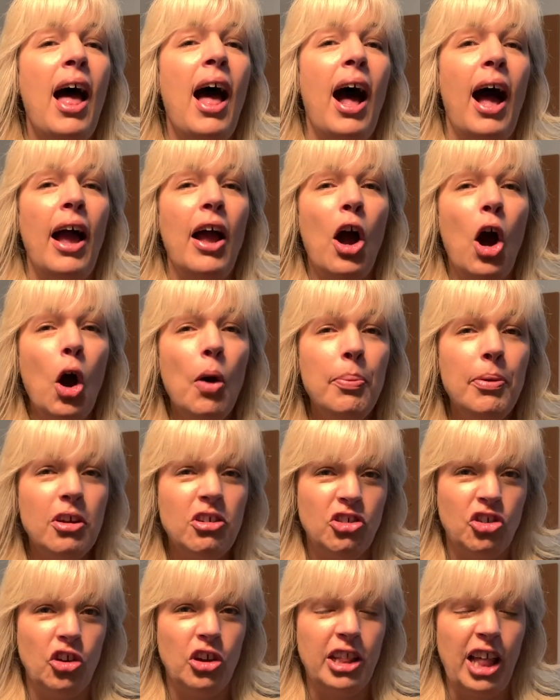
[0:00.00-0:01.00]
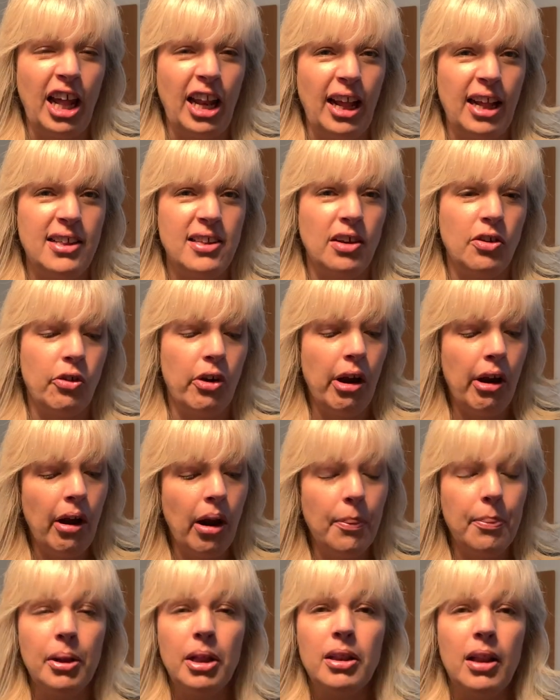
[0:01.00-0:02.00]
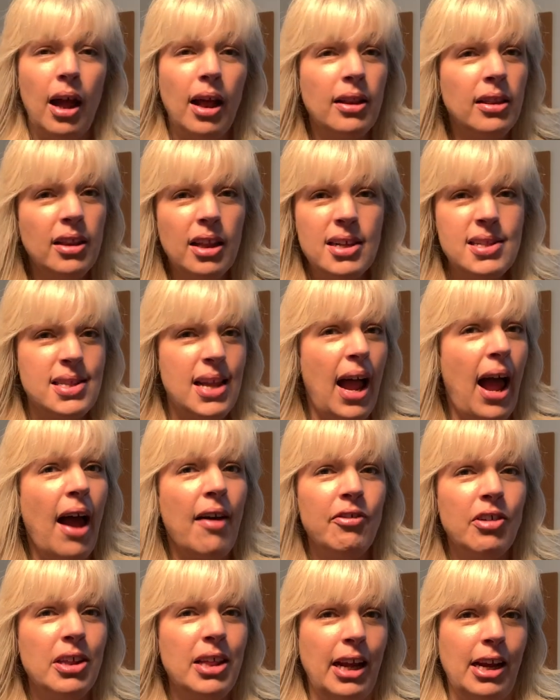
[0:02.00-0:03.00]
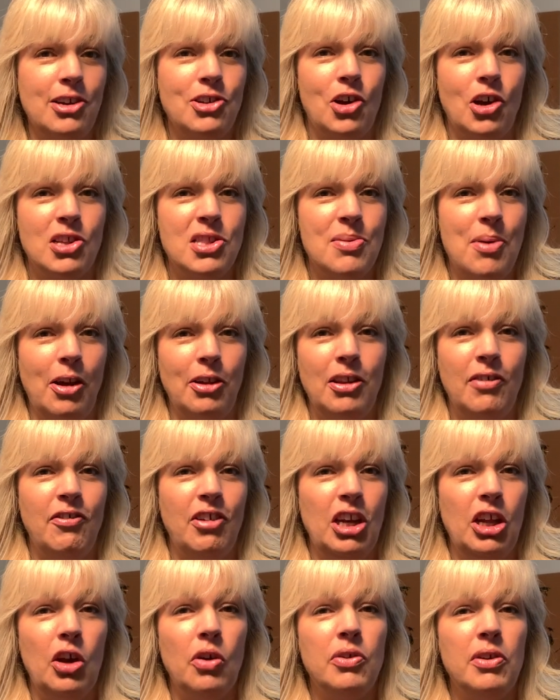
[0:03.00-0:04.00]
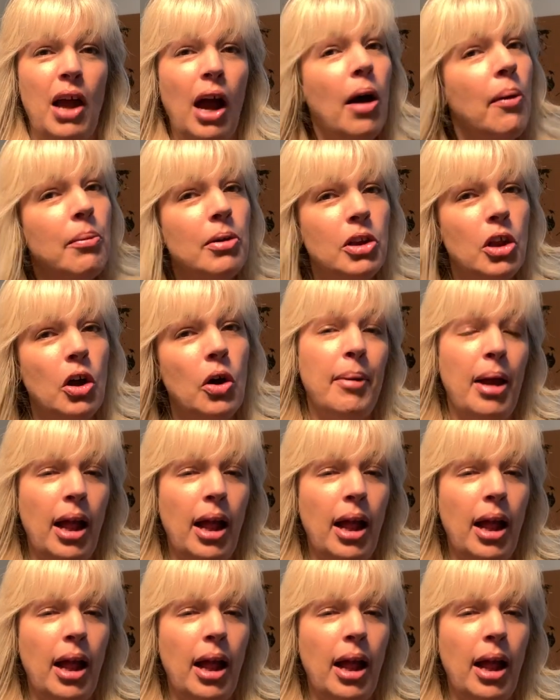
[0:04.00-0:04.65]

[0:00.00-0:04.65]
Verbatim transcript: I hope you enjoyed that itinerary. I'll, put, I'll list everything I talked about in the video down below.